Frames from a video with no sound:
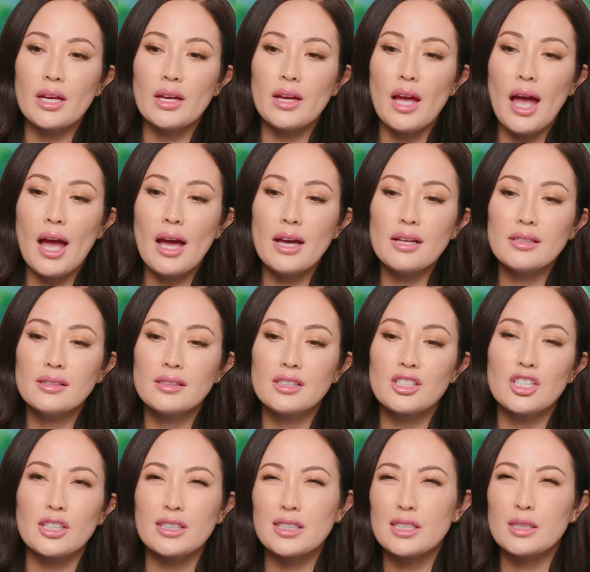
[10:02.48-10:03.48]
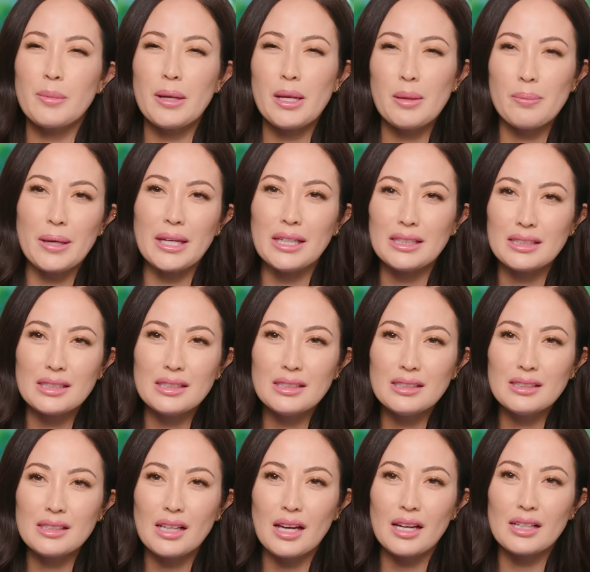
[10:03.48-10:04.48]
It has just as many
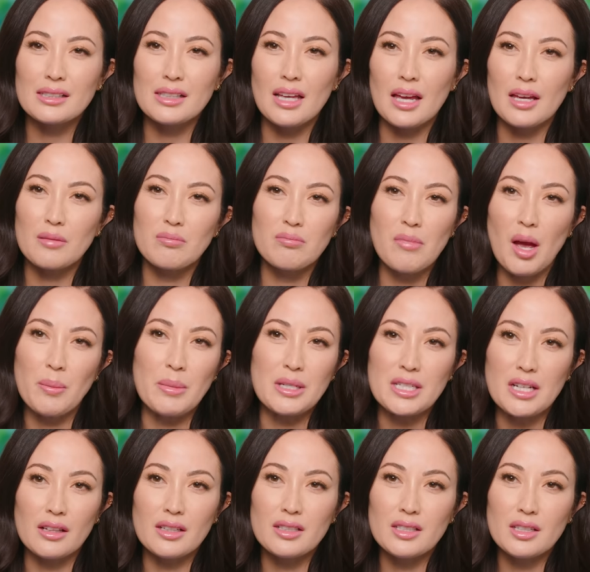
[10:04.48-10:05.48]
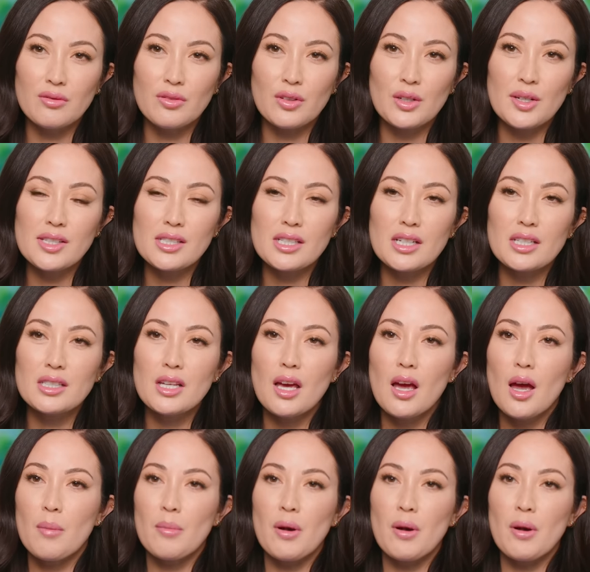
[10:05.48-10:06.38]
pieces as like my Medela did for instance,